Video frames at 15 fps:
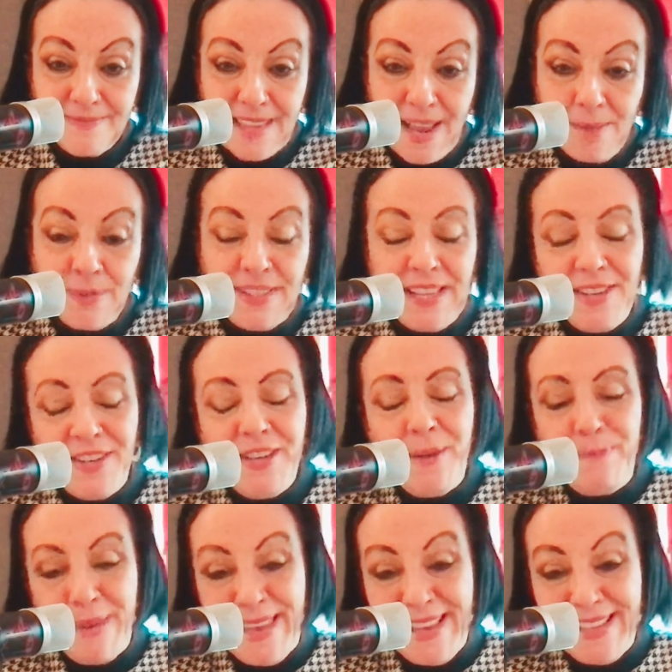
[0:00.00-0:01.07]
I'm sending you
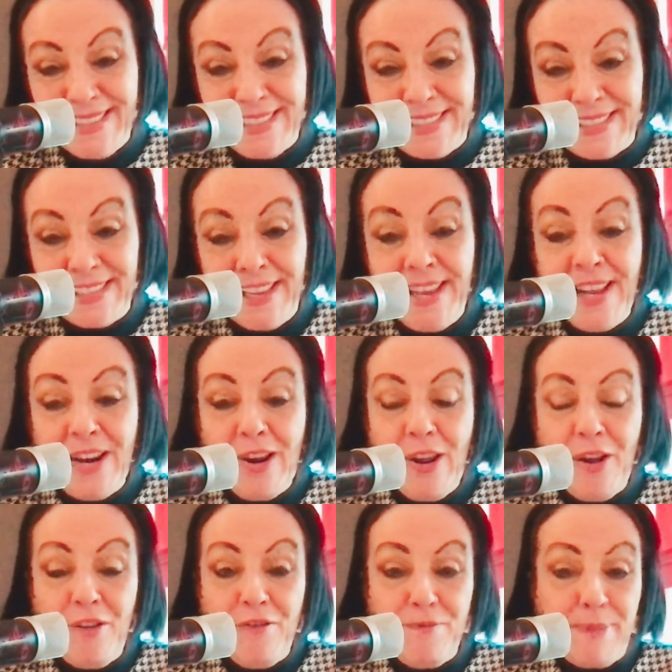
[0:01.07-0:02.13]
peace,
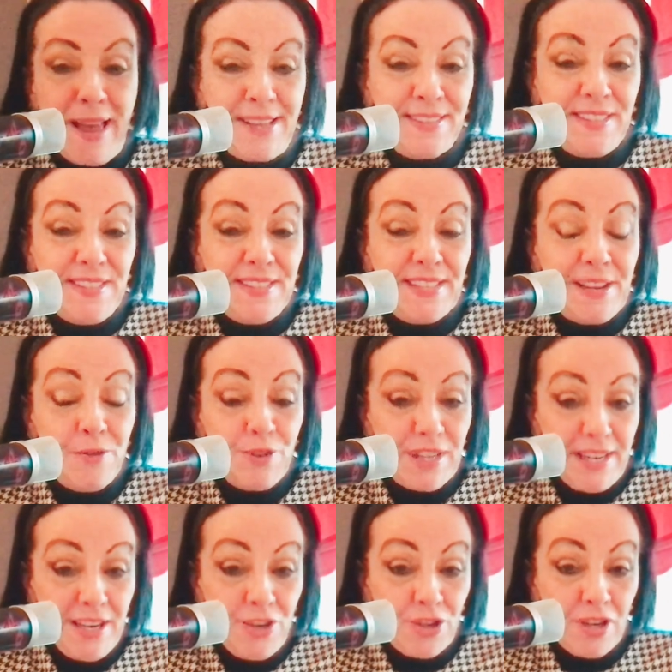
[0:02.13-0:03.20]
love, blessings out
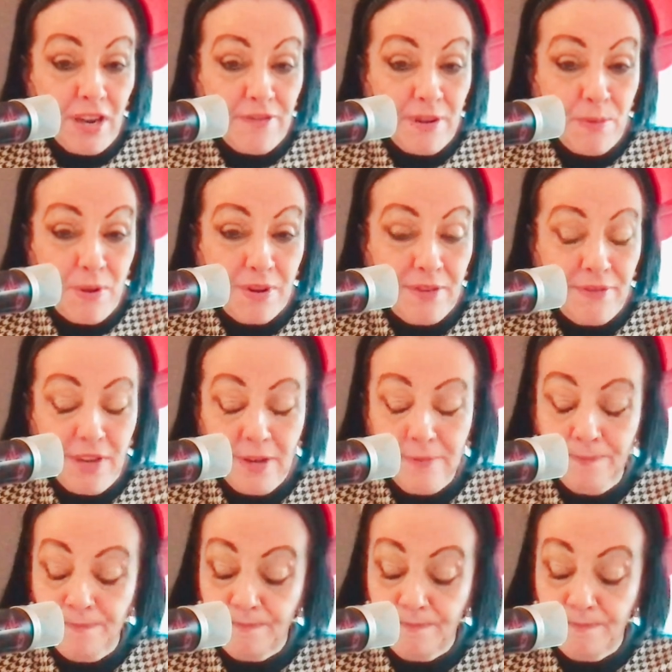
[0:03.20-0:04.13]
to each and every one of you.